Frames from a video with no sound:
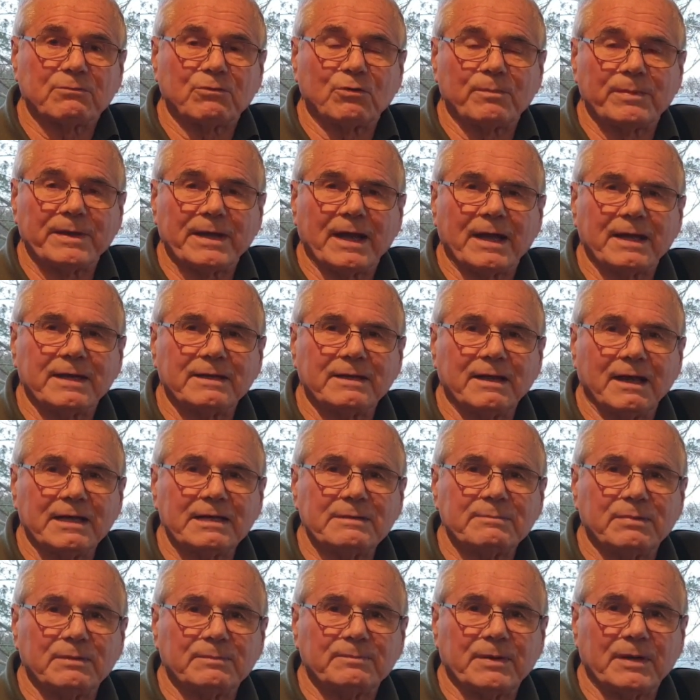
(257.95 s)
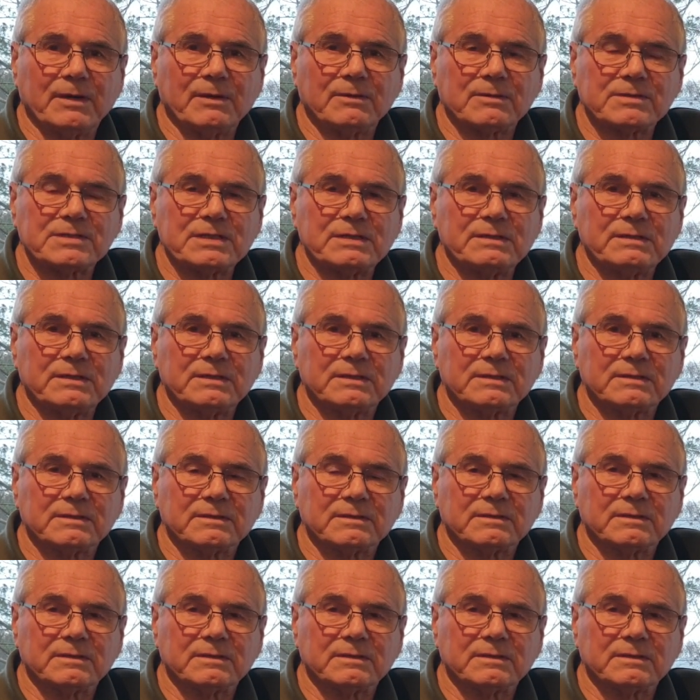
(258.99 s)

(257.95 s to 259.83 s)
will be a Labour Party